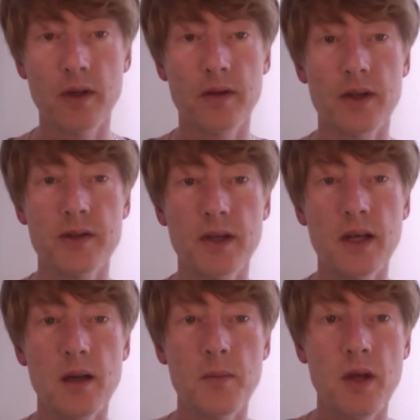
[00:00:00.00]
That's
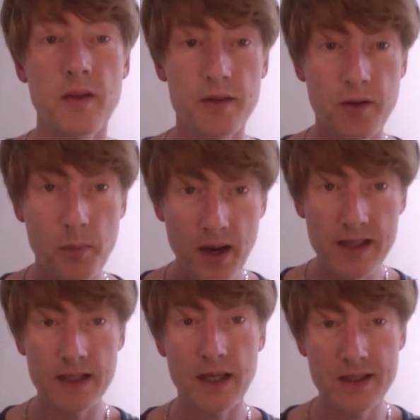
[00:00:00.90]
the
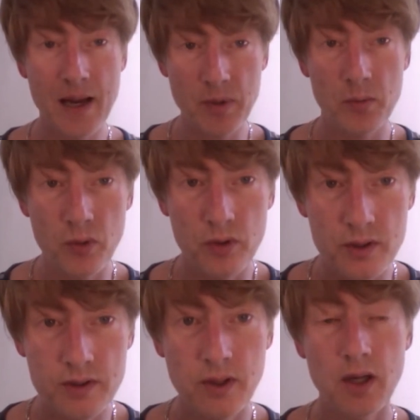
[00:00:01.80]
basic tapping
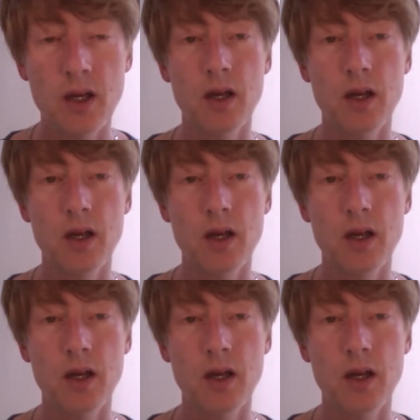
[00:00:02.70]
points.